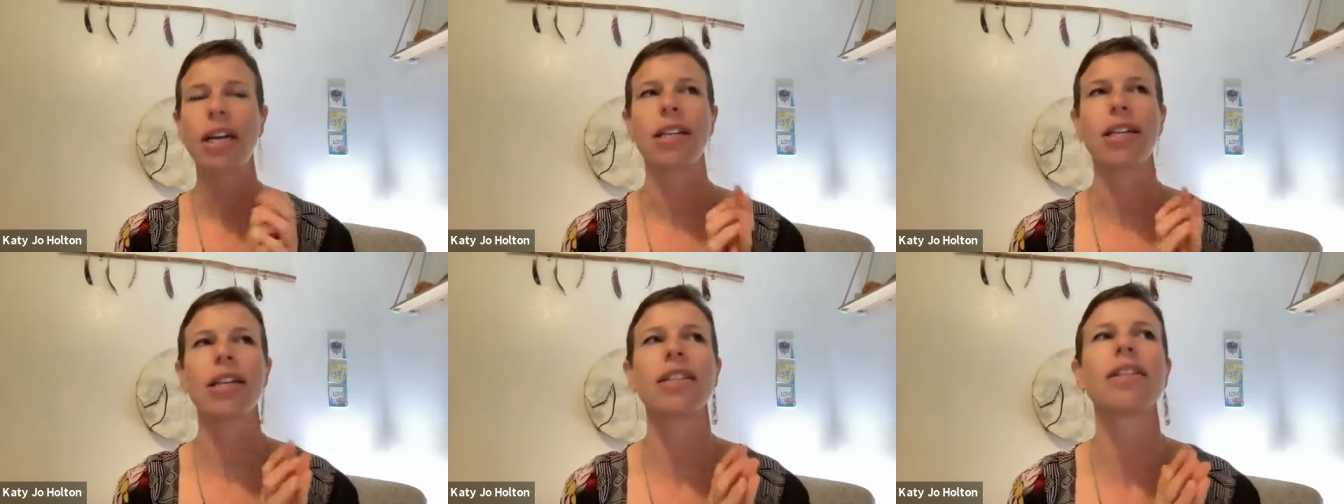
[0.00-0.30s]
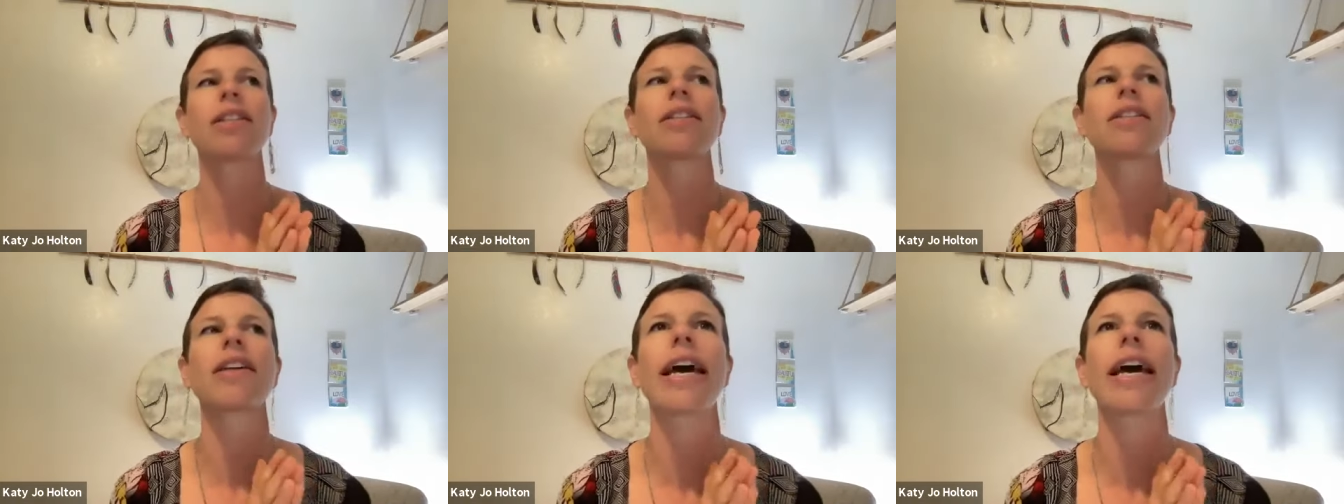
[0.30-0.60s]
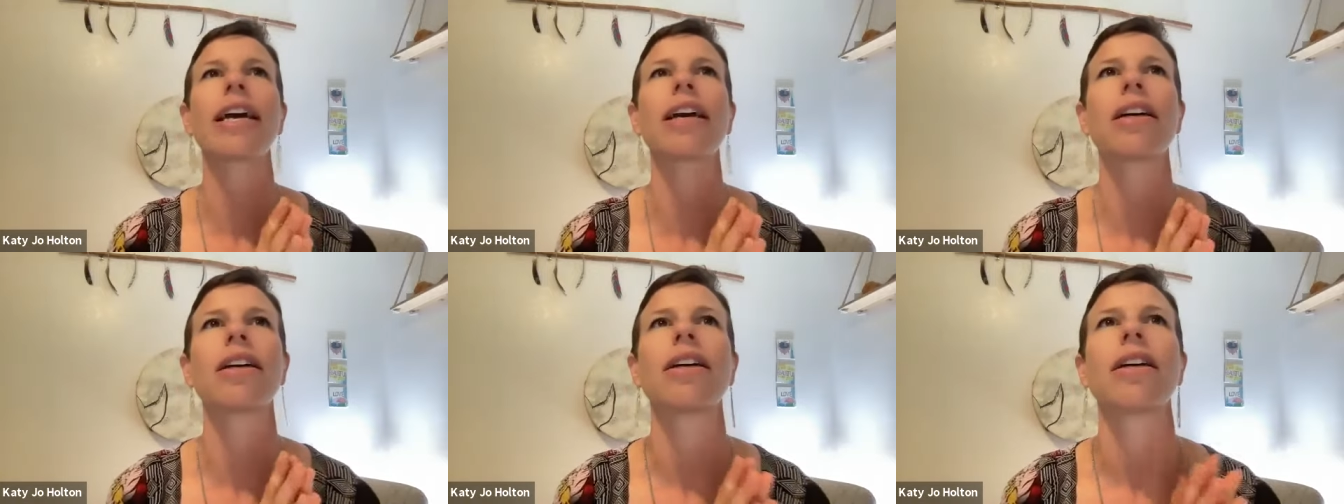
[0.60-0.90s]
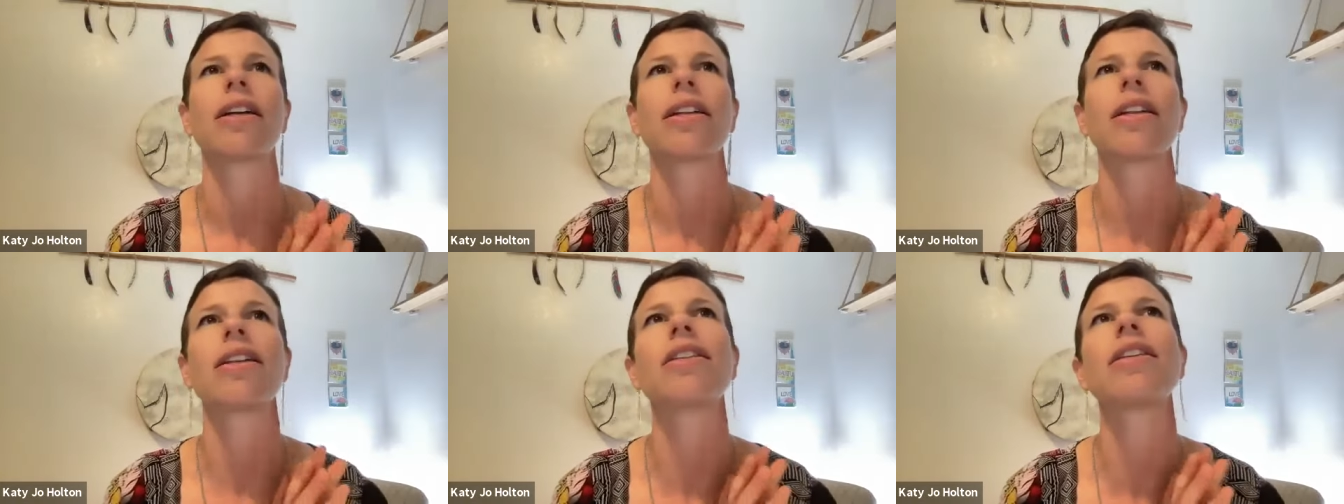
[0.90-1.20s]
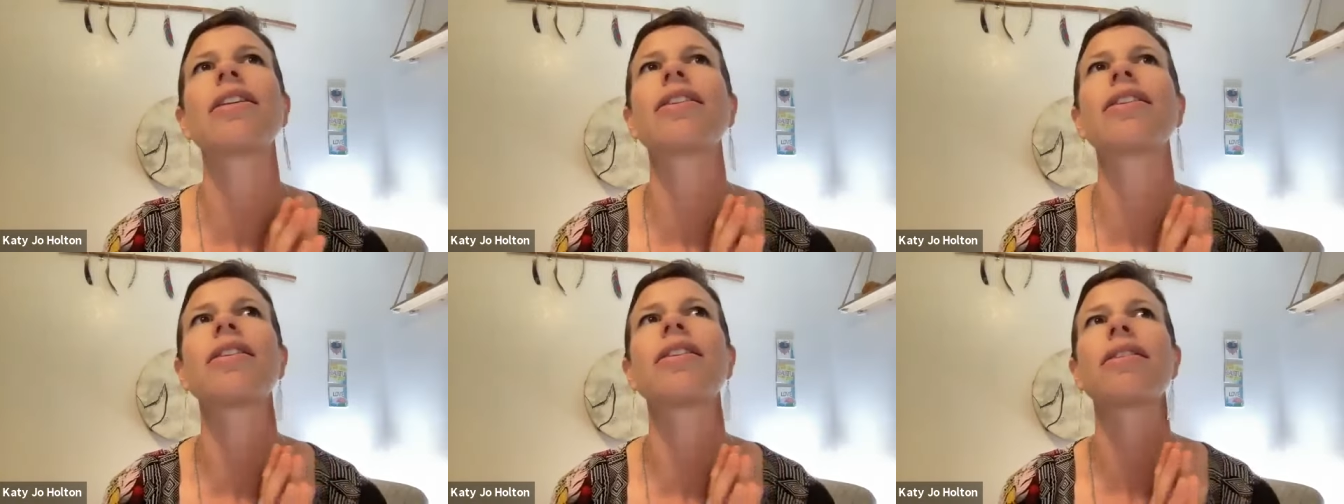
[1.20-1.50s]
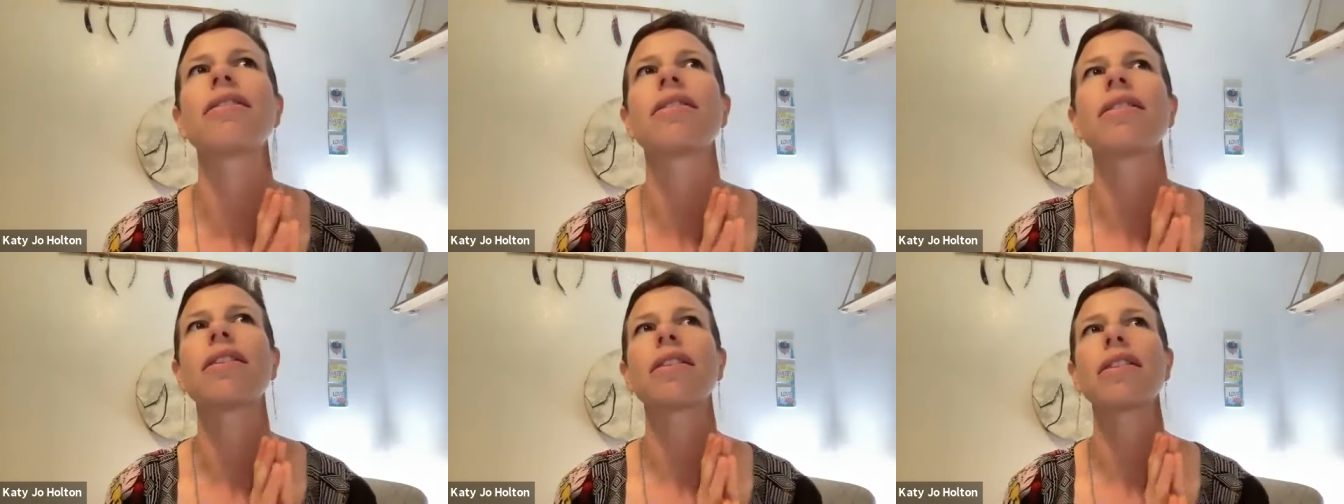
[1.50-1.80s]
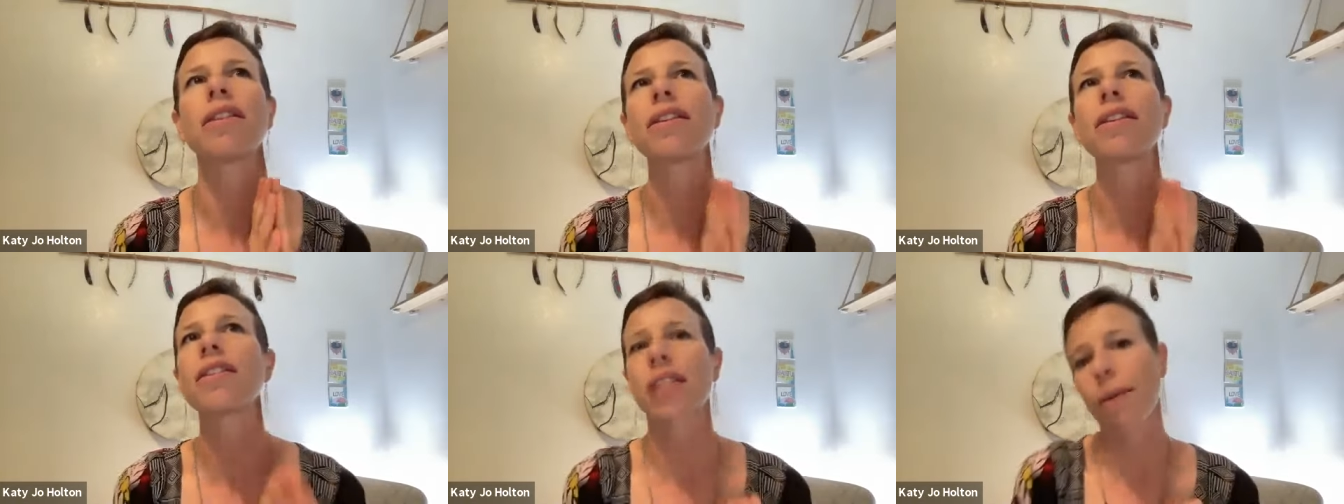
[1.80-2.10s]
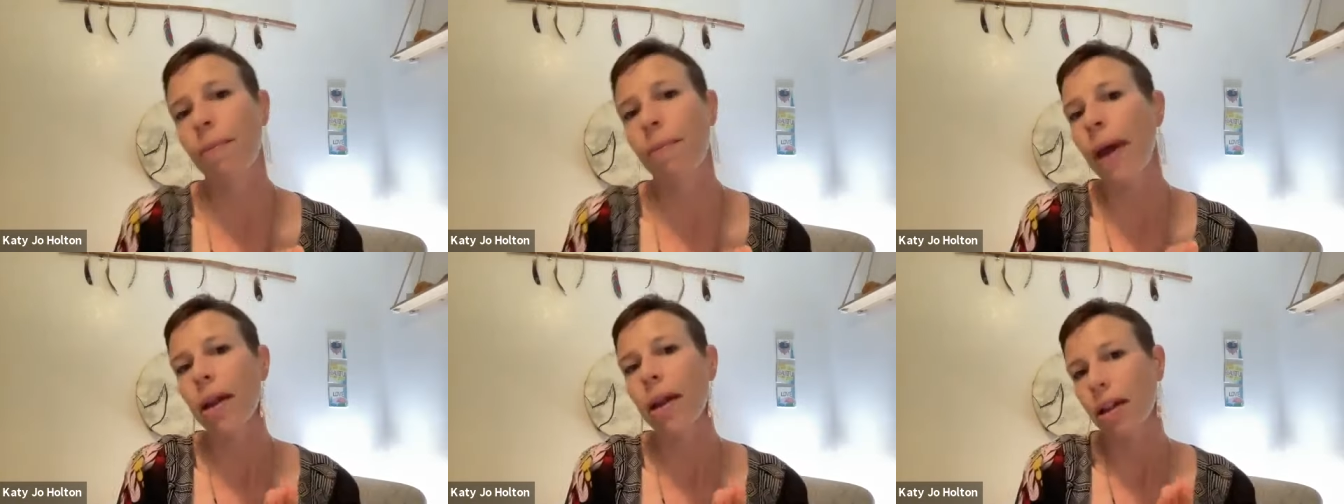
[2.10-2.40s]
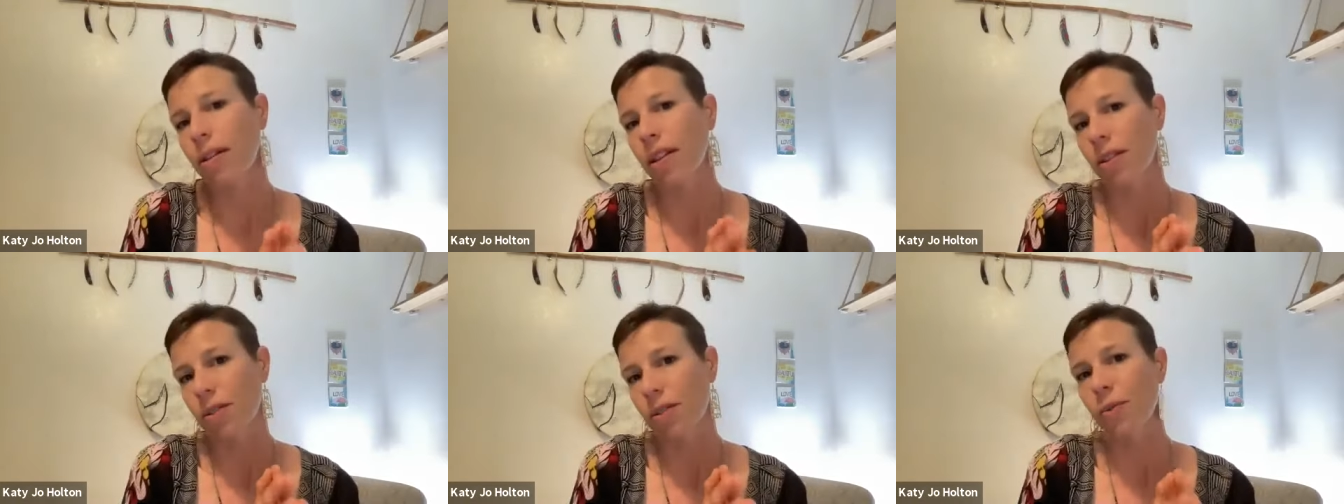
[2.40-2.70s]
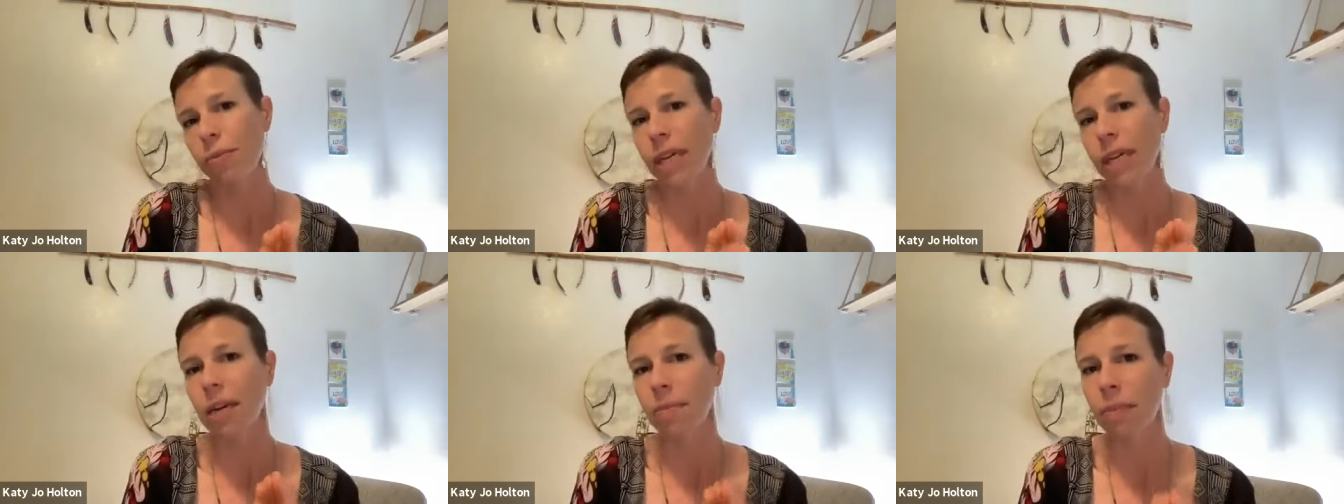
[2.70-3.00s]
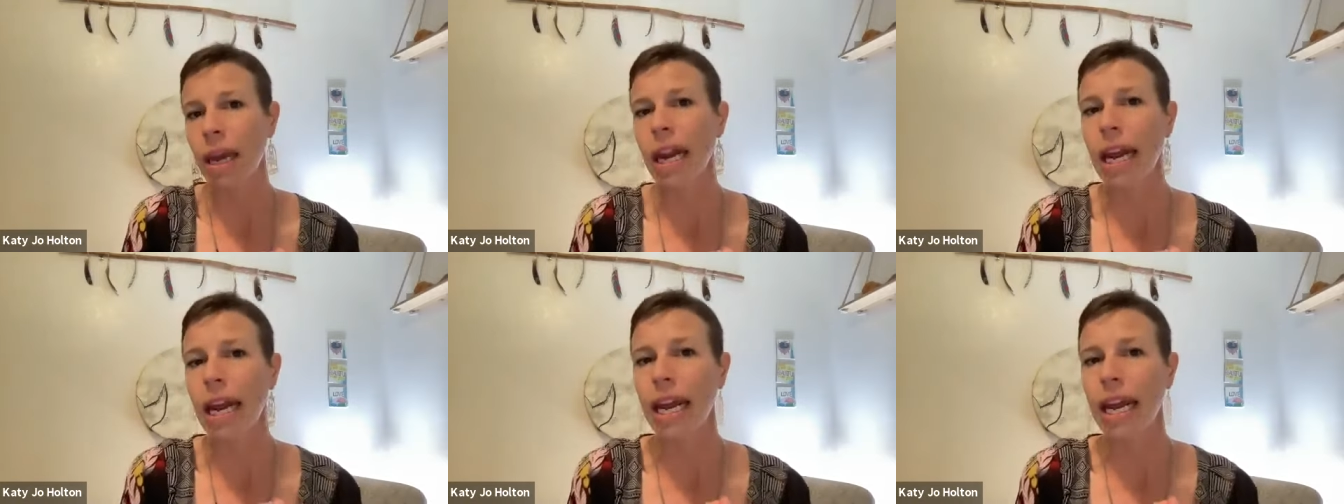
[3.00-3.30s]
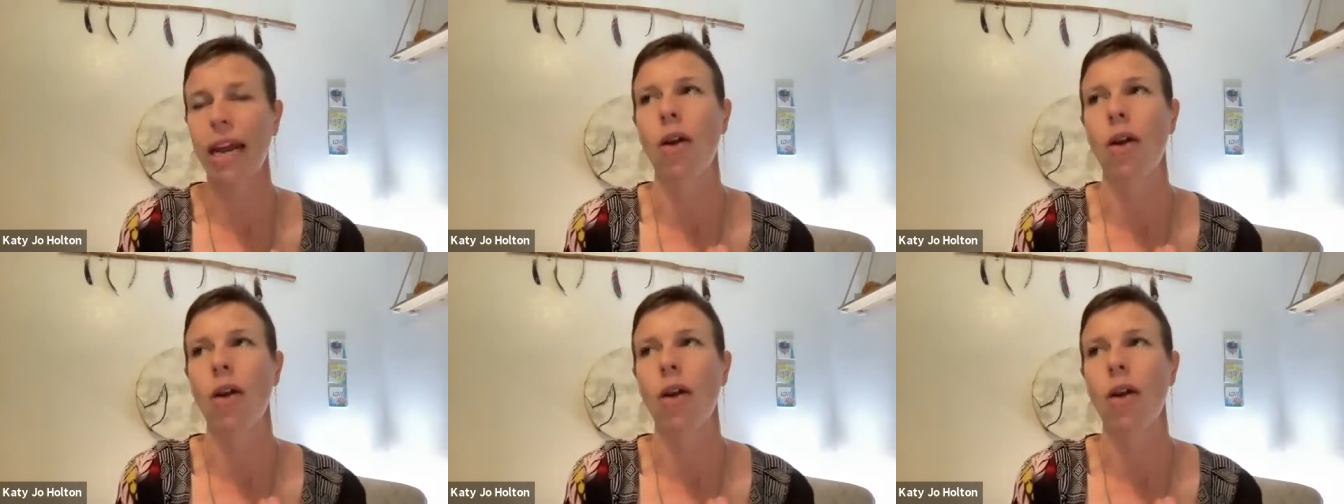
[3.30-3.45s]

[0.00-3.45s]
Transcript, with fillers: this is like, this is, this is commit, this would be committing.